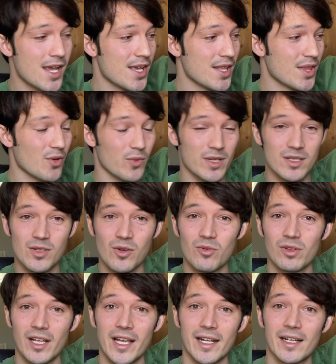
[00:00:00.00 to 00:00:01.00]
that we
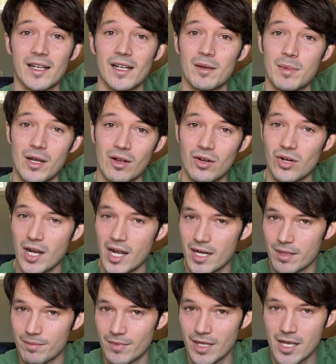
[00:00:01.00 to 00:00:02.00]
don't like about
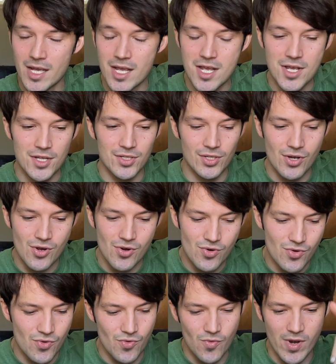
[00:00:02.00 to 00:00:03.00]
Kratom.
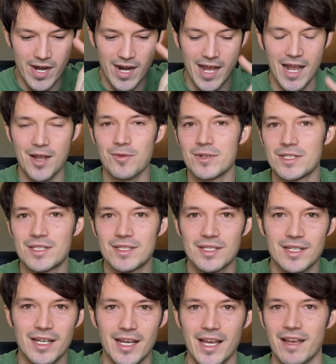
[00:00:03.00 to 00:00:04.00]
So when I was
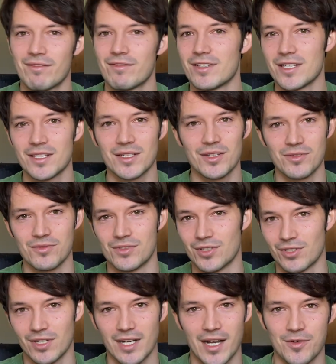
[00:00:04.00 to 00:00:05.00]
a heavy
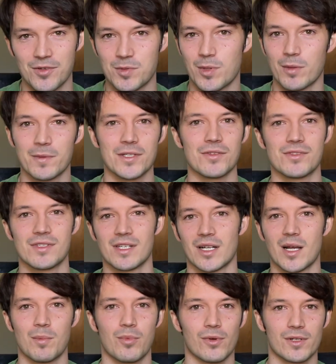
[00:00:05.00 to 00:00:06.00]
user, I was probably using
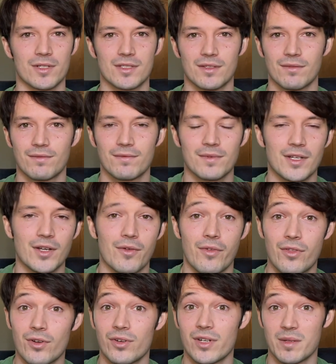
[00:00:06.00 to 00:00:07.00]
upwards of
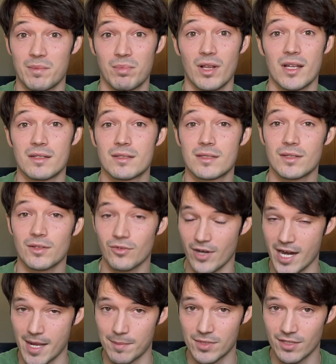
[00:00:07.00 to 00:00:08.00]
30 plus
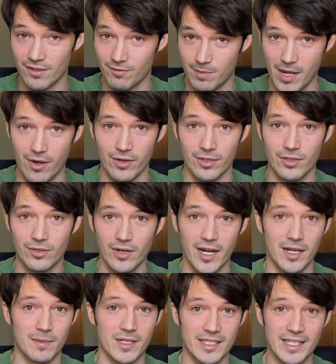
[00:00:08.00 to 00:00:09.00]
grams of powdered
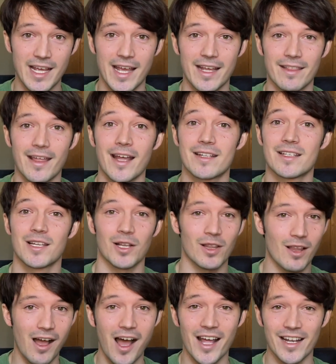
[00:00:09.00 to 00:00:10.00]
Kratom a day. That's a
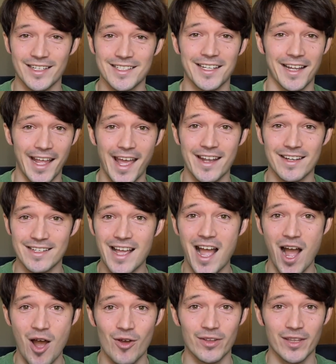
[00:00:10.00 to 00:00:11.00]
lot to get
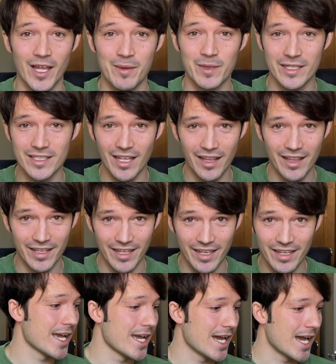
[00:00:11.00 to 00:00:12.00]
down, let me tell
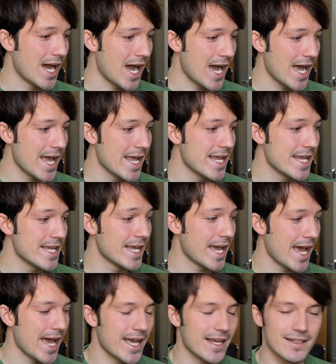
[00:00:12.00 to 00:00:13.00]
you. I
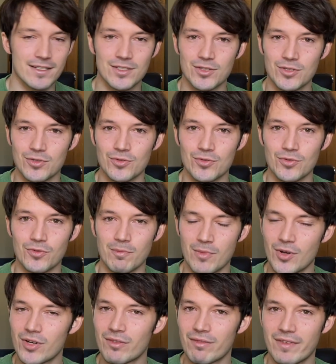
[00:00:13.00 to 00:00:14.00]
had to
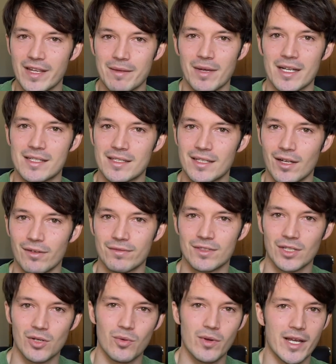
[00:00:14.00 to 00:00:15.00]
motivate myself
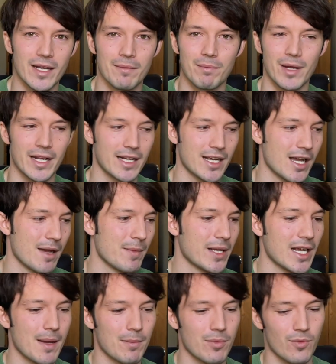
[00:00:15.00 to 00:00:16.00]
to quit by
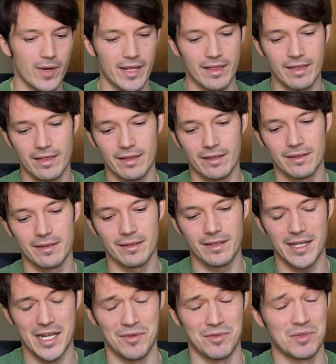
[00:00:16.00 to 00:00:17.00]
coming up with,
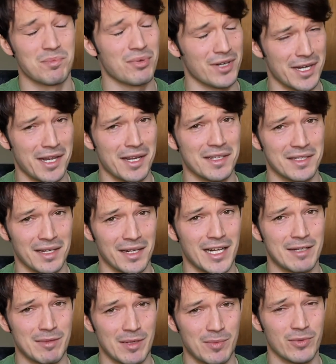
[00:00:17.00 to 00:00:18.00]
and it was pretty easy to
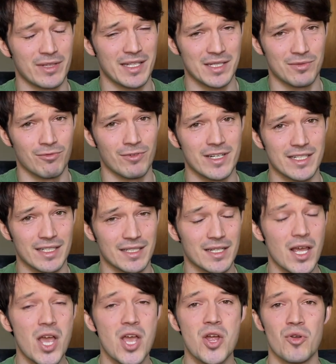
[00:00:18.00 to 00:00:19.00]
come up with these
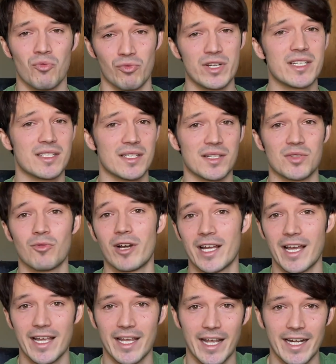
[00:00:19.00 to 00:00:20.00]
reasons why
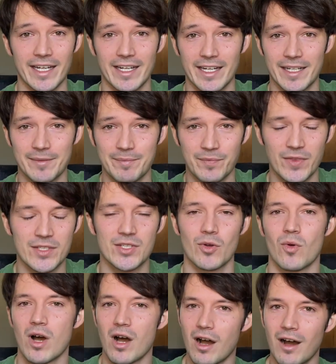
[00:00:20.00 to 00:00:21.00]
I hated it.
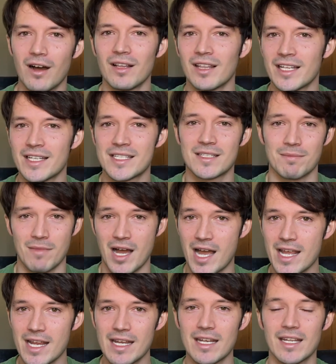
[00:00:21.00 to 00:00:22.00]
So I'll list
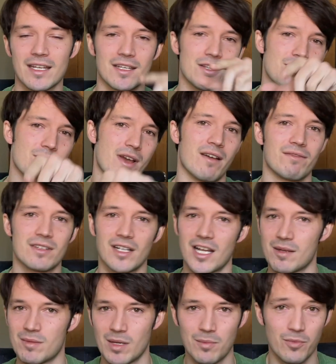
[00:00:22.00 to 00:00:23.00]
mine and you have to
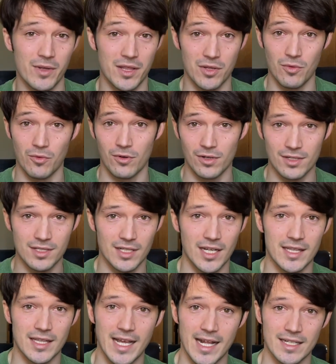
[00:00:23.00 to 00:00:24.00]
come up with yours.
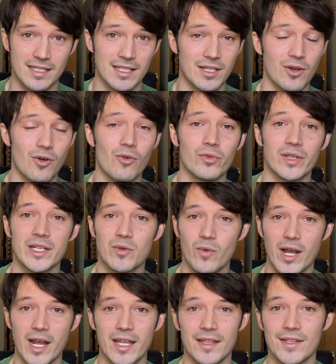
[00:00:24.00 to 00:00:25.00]
And that's the only
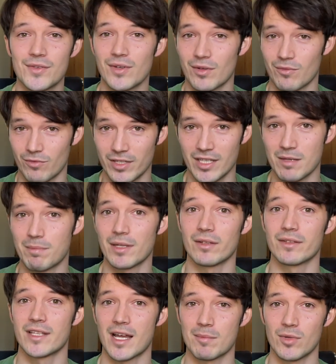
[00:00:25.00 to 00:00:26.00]
way that you can really
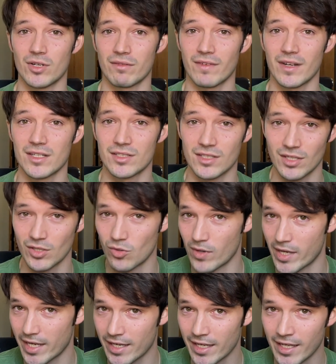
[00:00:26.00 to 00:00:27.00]
build that motivation to
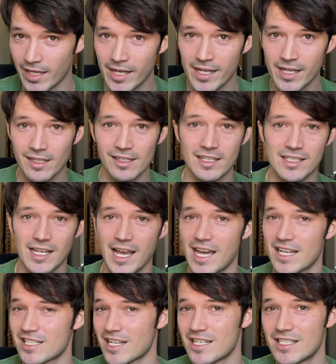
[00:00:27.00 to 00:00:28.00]
quit. Because
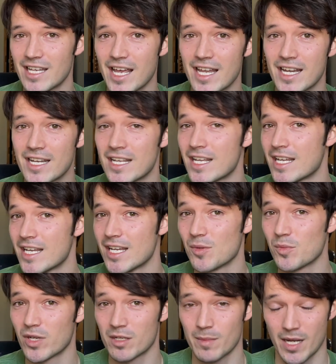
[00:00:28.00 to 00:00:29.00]
as I said
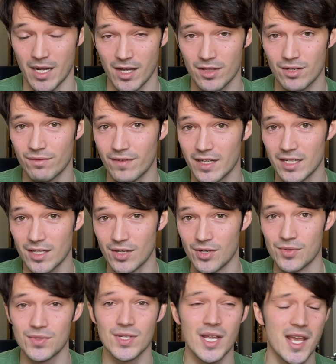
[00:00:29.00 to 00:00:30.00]
in one of my other
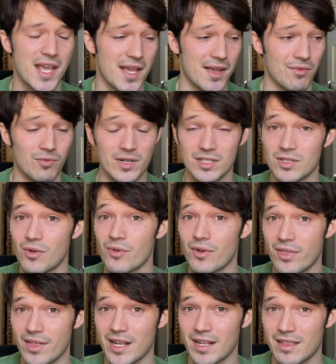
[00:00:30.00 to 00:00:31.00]
videos, if we don't
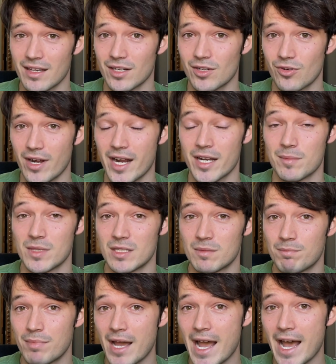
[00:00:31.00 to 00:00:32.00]
think that Kratom is
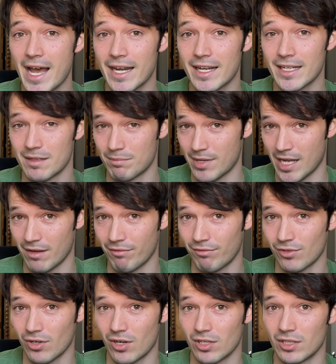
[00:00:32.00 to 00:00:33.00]
bad and bad
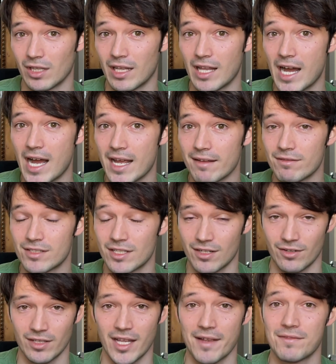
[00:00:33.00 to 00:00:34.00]
for our lives and
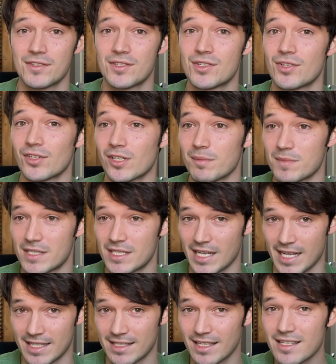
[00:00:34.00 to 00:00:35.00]
our life
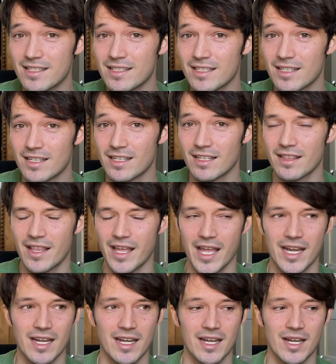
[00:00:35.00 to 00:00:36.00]
circumstances,
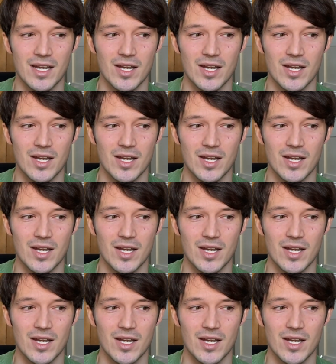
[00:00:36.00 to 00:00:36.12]
then